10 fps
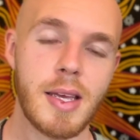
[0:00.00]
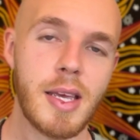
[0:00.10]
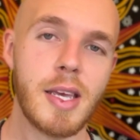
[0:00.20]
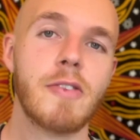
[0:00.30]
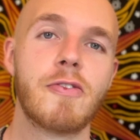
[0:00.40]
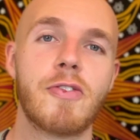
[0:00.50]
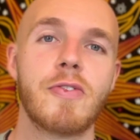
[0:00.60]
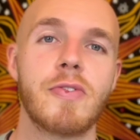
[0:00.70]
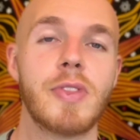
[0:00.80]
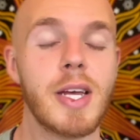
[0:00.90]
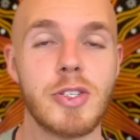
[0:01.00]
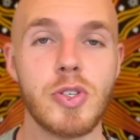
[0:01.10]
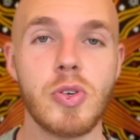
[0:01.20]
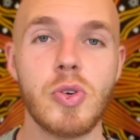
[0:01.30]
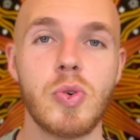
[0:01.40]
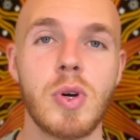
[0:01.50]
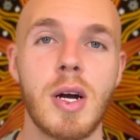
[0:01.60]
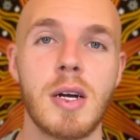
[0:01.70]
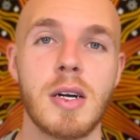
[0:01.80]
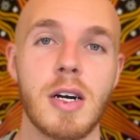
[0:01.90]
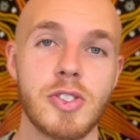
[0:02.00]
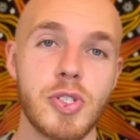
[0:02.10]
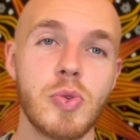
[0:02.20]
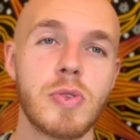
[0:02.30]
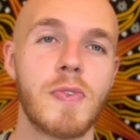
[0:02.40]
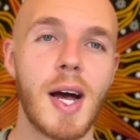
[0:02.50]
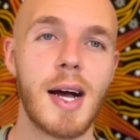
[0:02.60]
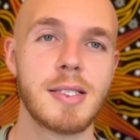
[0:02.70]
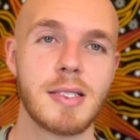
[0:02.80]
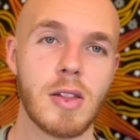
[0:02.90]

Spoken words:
if they do a juice fast,